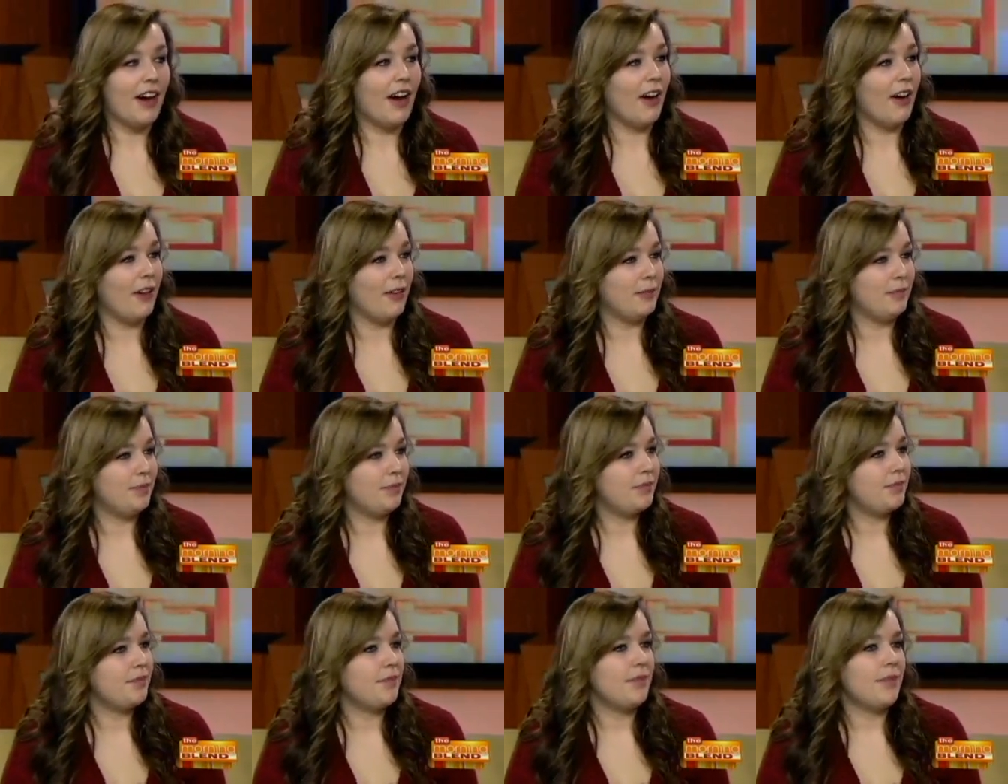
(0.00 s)

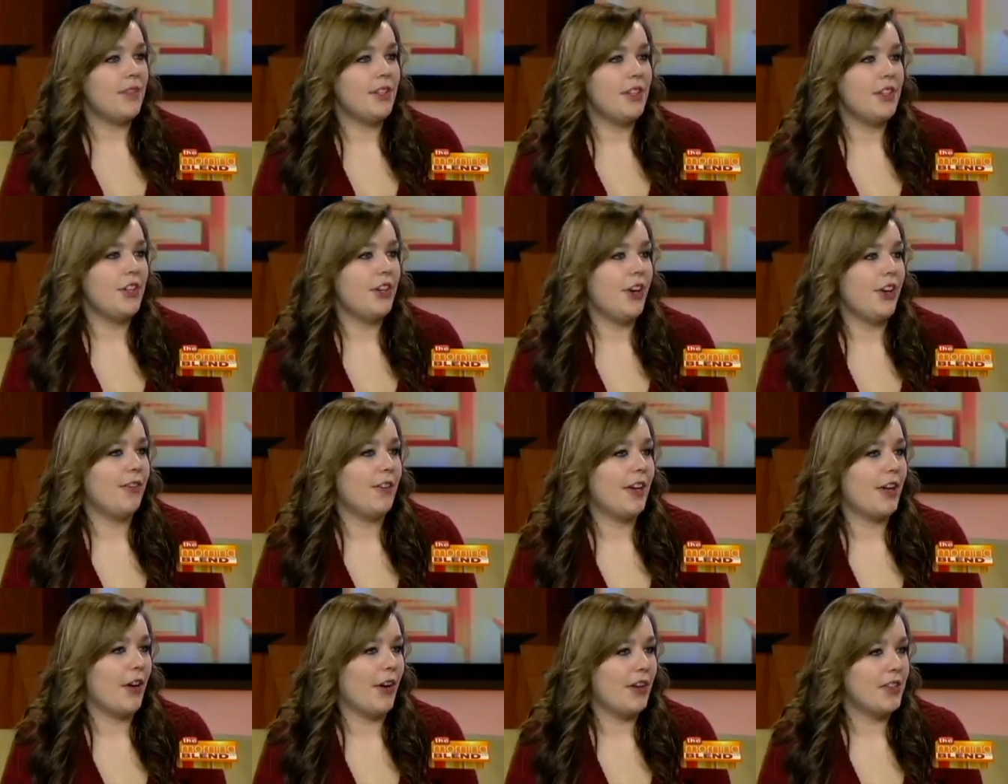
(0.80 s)
You know, if
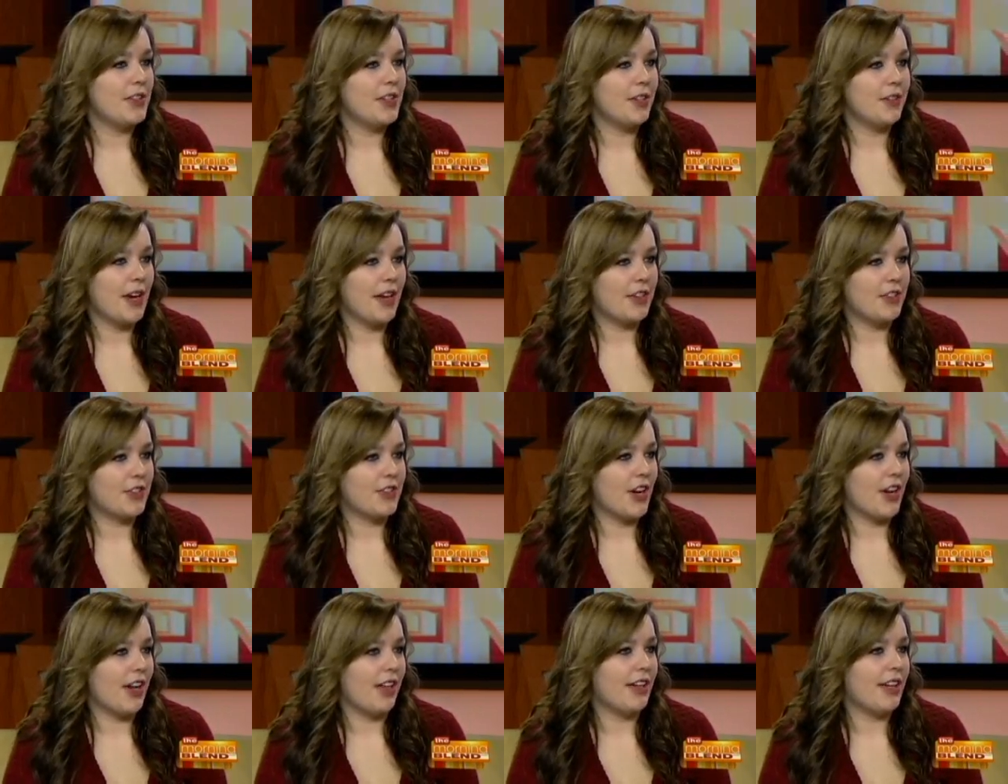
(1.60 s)
I go out to a
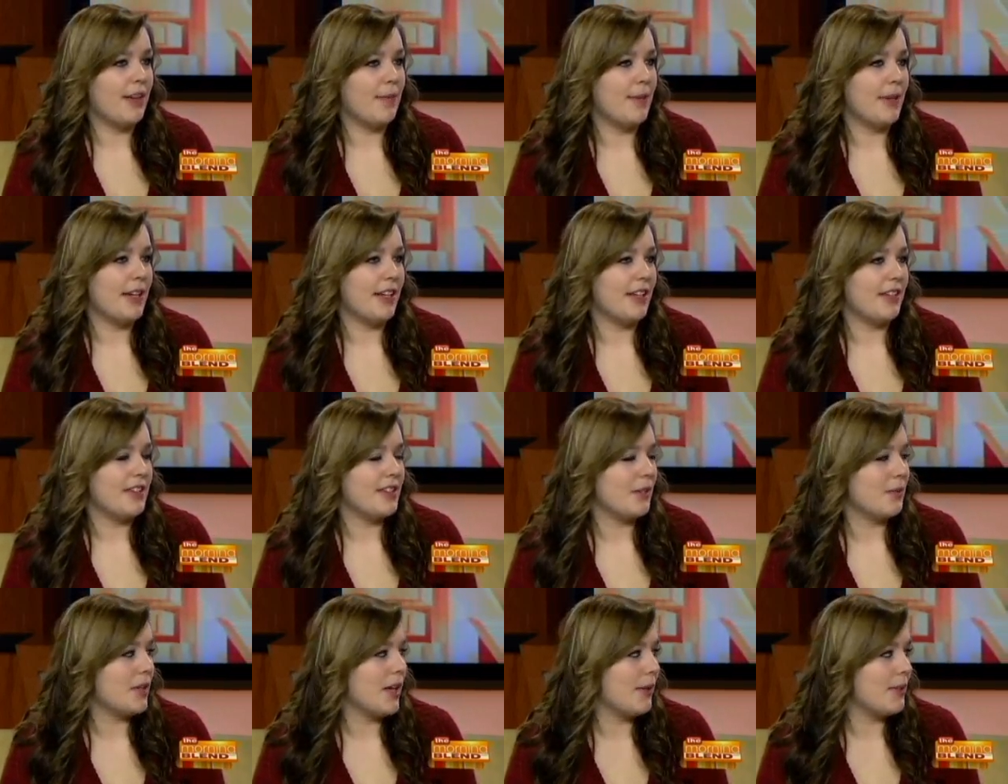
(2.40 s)
restaurant, I'll keep it in.
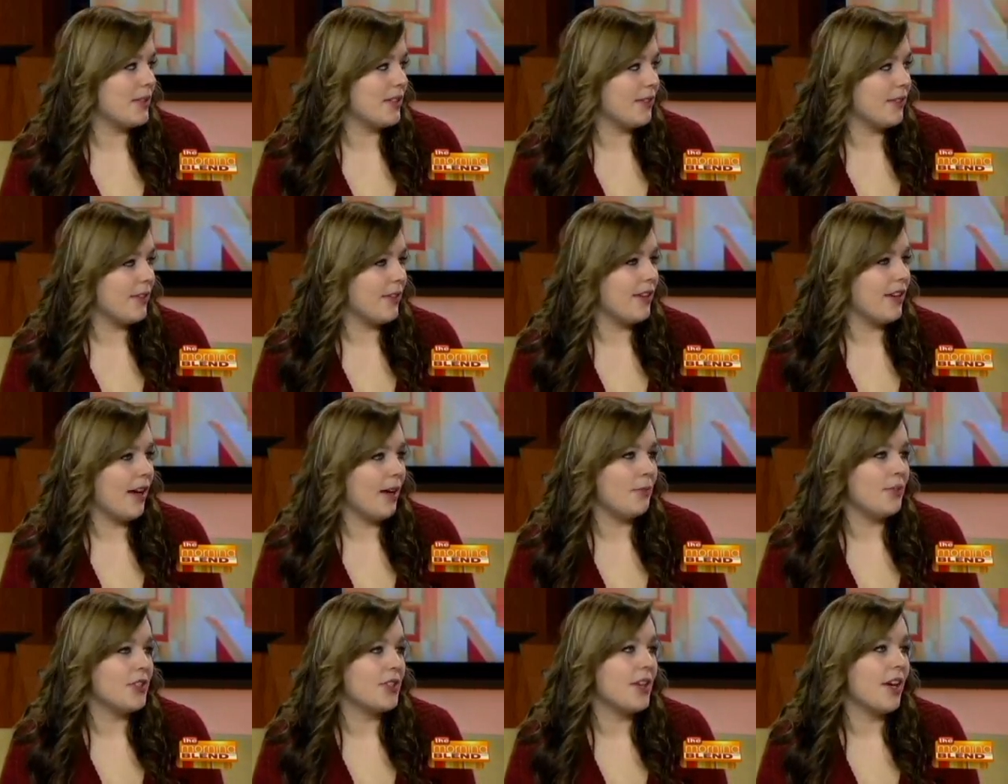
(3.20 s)
Sometimes if
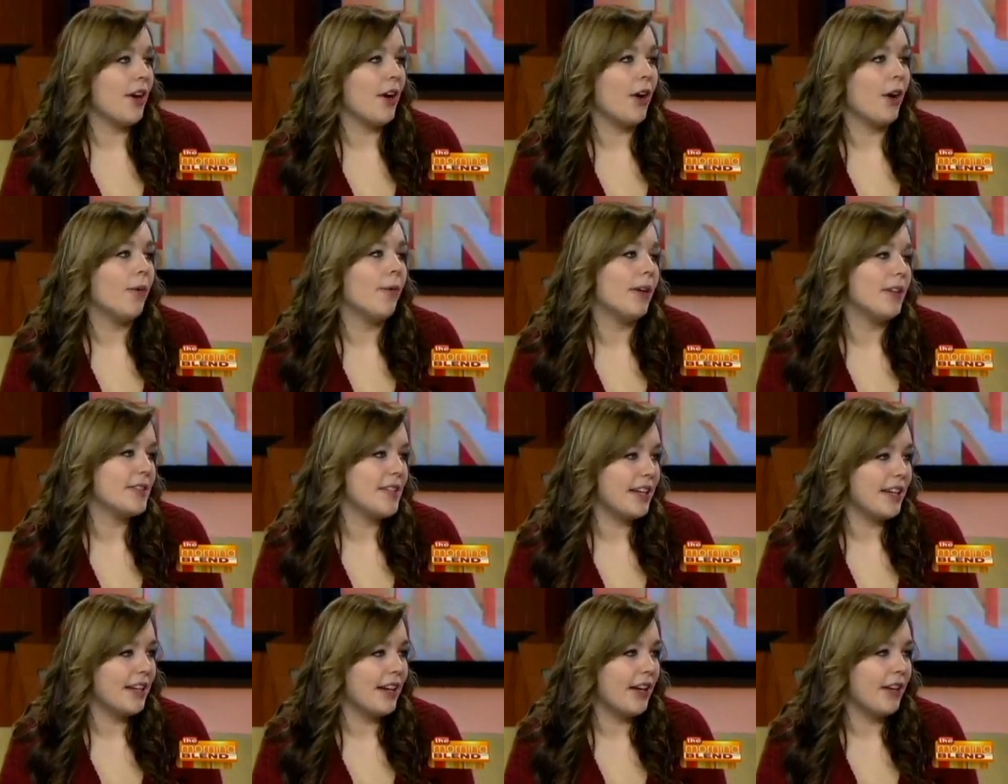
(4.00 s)
I'm just at home, I'll
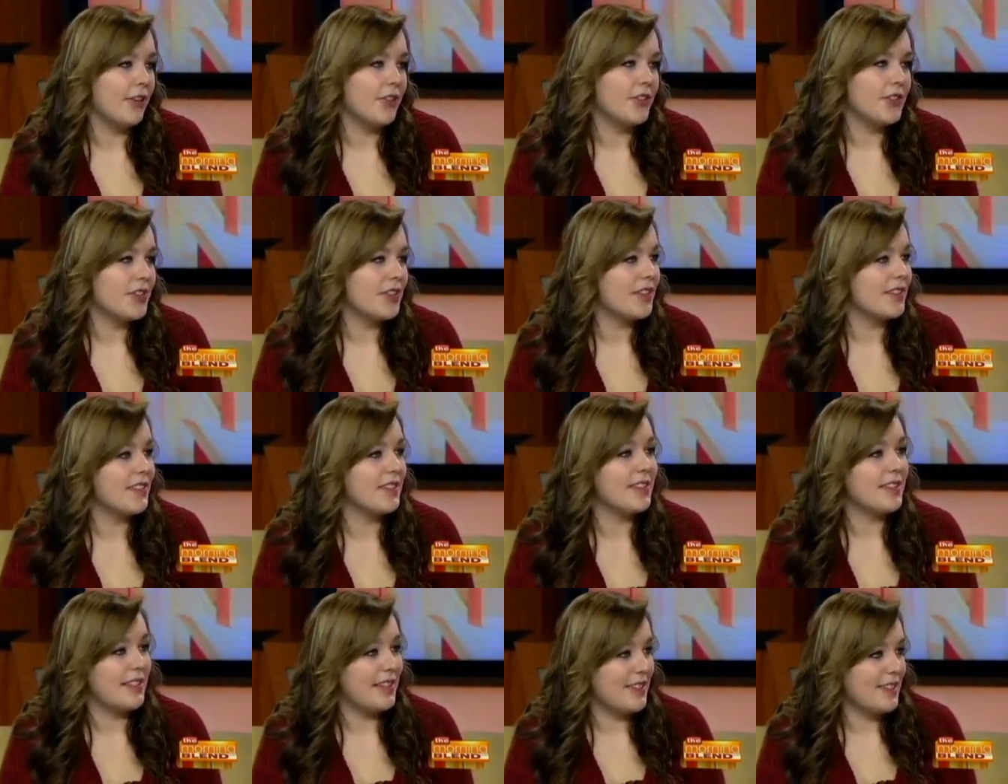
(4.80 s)
take it out just because
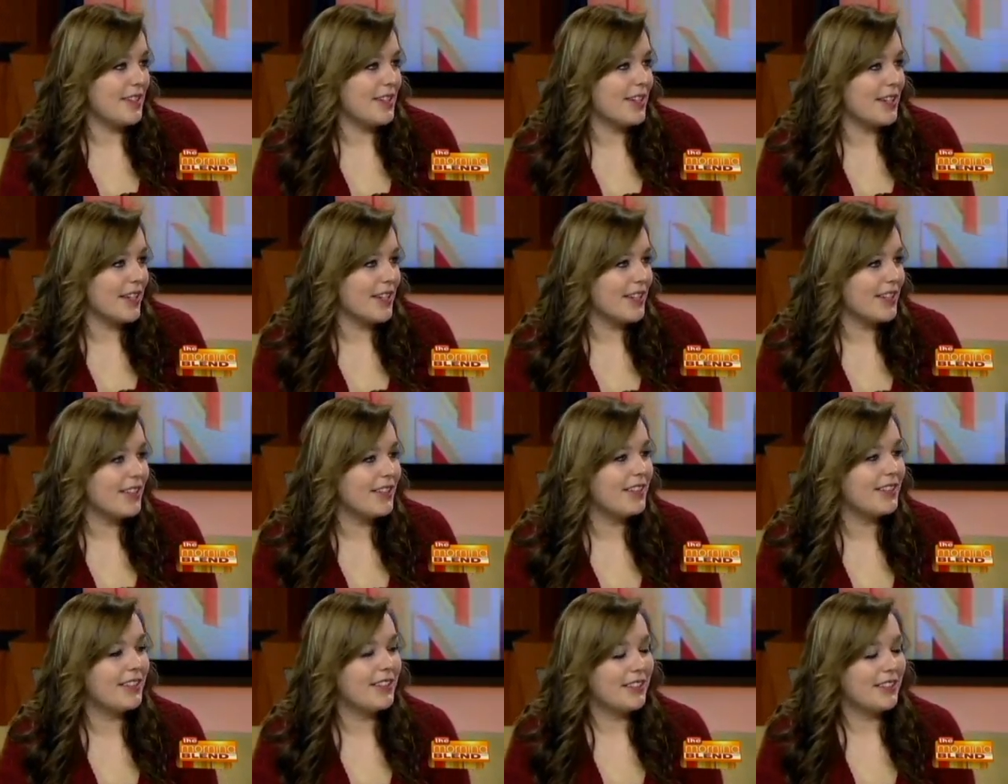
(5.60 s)
it's easier.